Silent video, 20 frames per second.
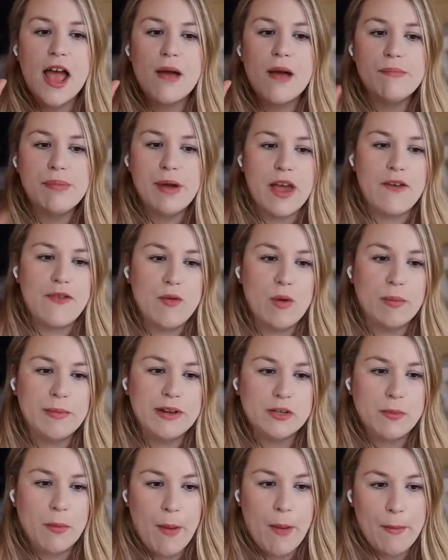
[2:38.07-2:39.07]
But if you want me
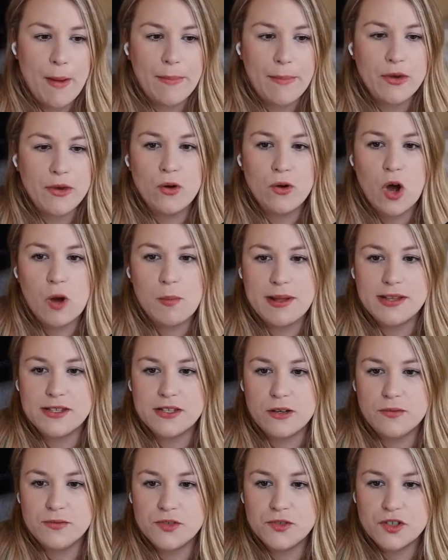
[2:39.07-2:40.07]
to pop up your comments
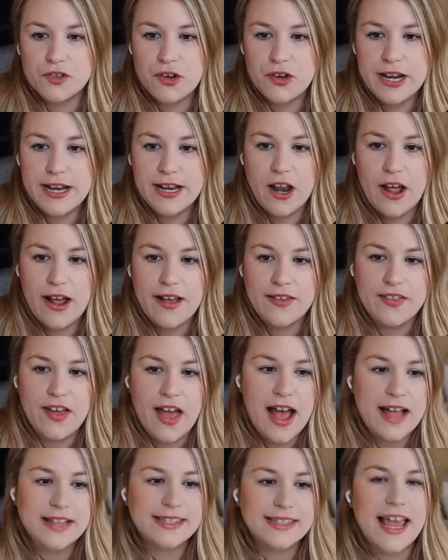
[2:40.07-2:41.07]
on screen like
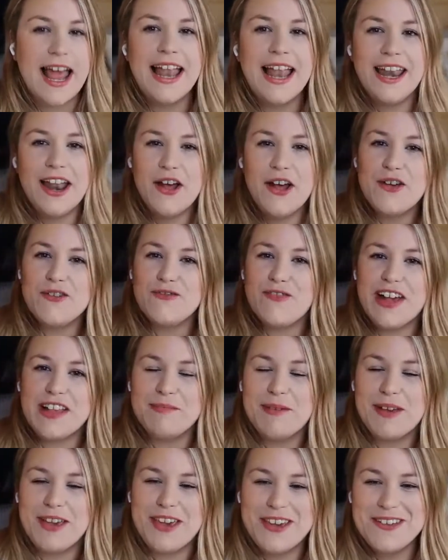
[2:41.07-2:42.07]
that, hello,
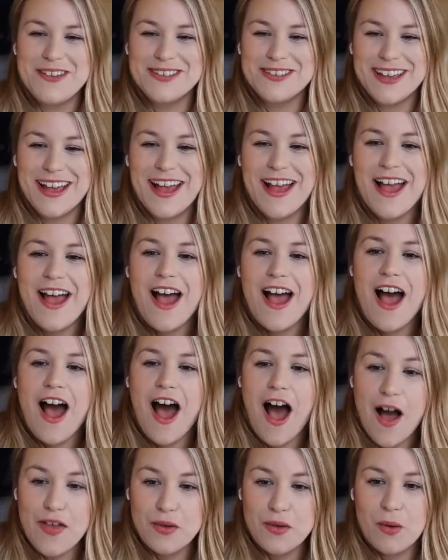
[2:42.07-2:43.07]
Facebook user.
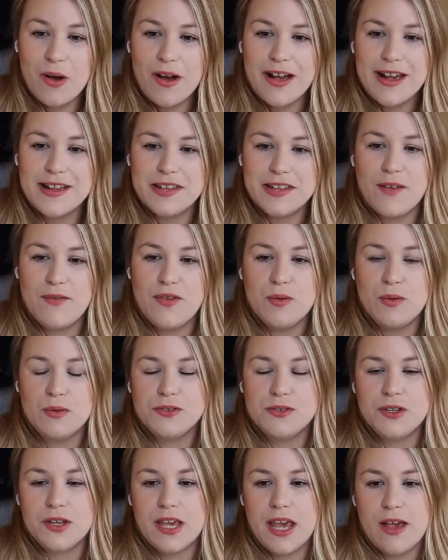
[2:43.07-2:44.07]
Otherwise, if you
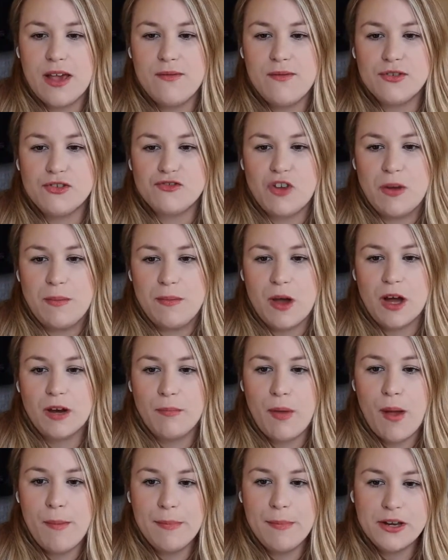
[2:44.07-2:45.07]
want to give
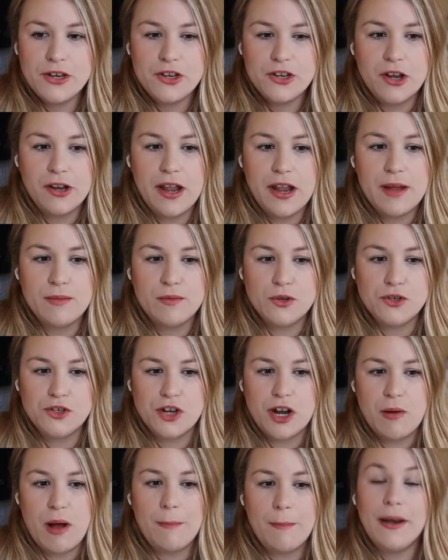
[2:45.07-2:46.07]
StreamYard permission, it will
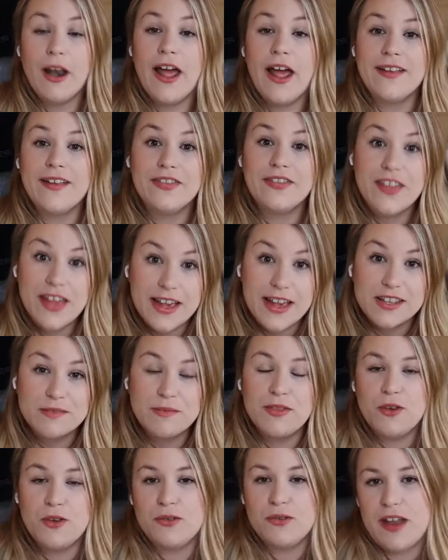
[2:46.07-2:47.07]
show up like this
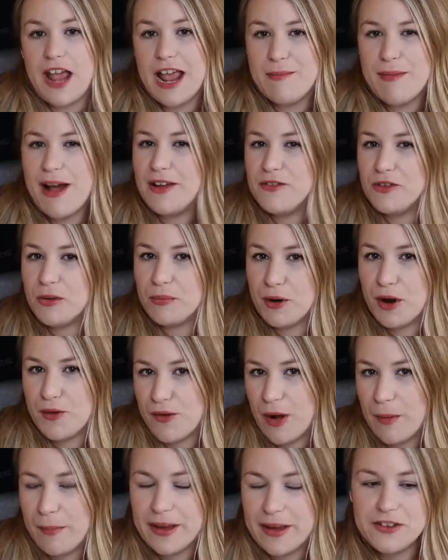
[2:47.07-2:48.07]
with your name and your
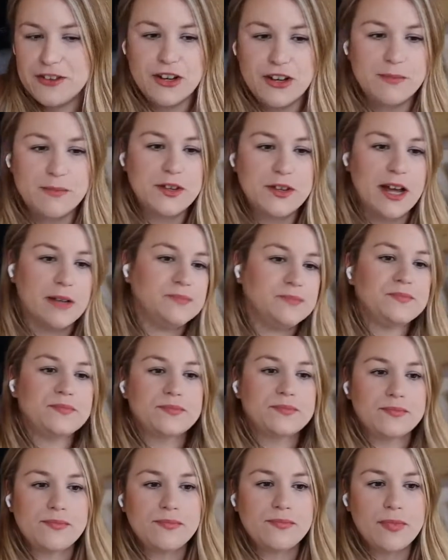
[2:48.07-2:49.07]
profile picture. So
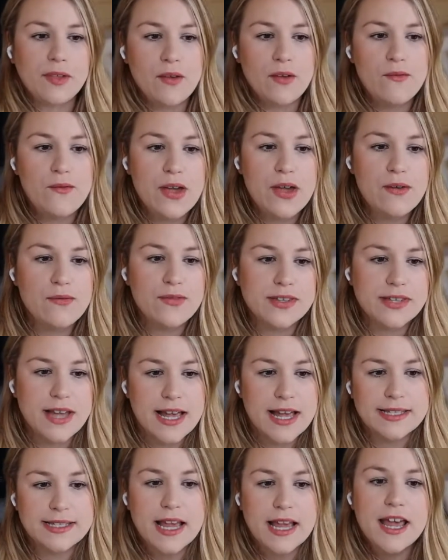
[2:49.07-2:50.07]
Viv
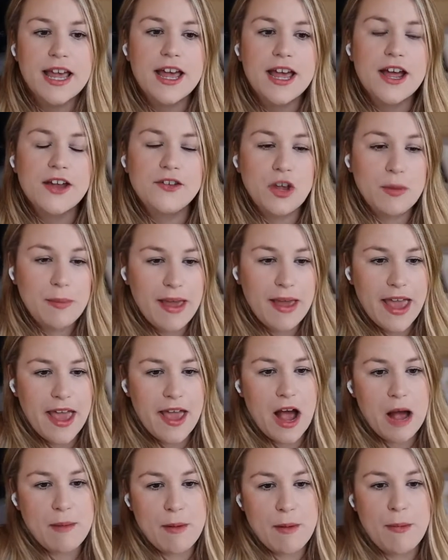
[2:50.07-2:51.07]
says, newbie
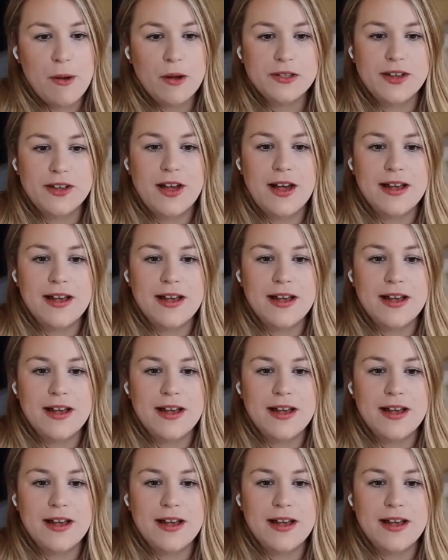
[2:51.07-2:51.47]
here, I'm a potter.